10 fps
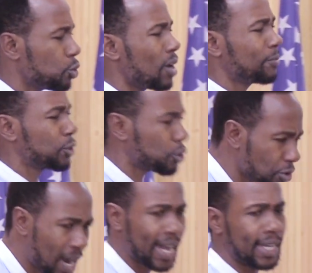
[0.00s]
you have
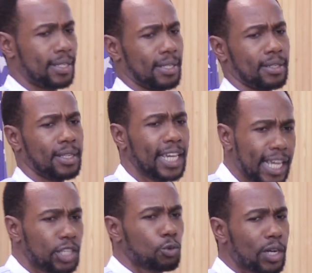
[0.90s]
tried,
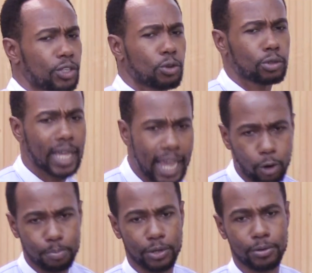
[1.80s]
it is what is going to
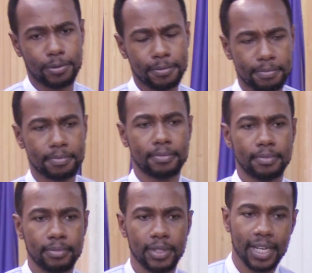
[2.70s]
help you.
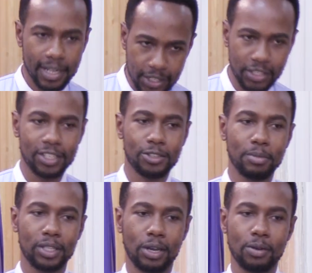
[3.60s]
Listen to
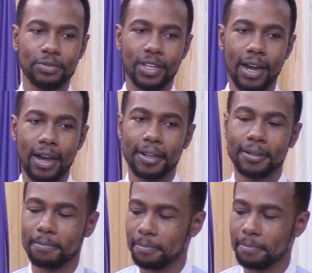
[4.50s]
me, child of God.